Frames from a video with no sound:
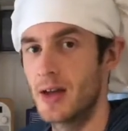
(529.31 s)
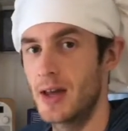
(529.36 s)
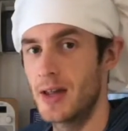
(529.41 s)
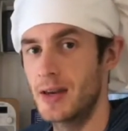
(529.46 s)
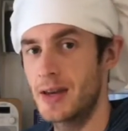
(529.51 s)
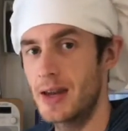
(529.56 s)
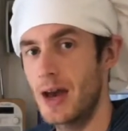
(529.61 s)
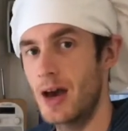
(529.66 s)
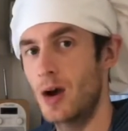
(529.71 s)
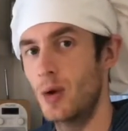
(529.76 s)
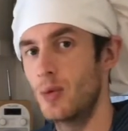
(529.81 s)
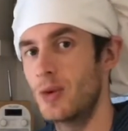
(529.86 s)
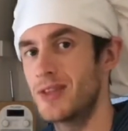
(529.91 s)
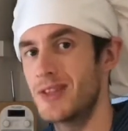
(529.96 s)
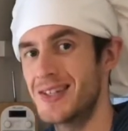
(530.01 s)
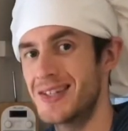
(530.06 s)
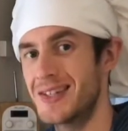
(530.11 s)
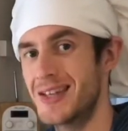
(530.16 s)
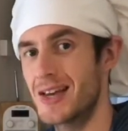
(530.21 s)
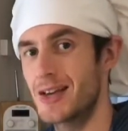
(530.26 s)
Now with the
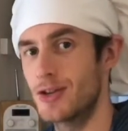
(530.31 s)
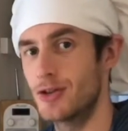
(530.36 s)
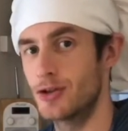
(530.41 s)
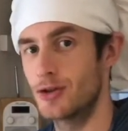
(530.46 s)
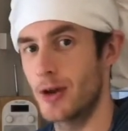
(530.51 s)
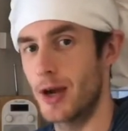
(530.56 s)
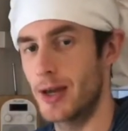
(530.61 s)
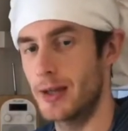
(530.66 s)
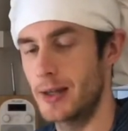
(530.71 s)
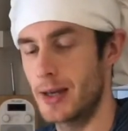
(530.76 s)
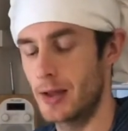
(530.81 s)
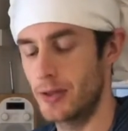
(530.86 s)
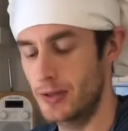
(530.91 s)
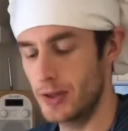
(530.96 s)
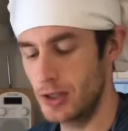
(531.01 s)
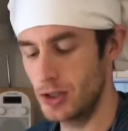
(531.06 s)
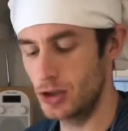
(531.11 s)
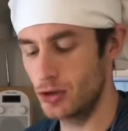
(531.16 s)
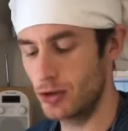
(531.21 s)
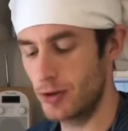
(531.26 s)
second tray. Now
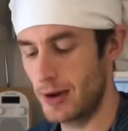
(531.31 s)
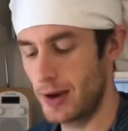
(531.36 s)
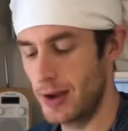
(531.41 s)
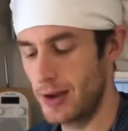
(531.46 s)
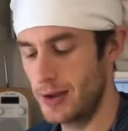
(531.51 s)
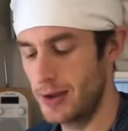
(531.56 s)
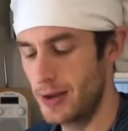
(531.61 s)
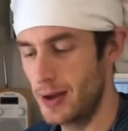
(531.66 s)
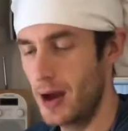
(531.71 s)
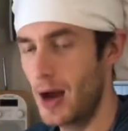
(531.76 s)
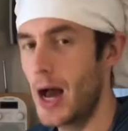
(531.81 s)
this tray,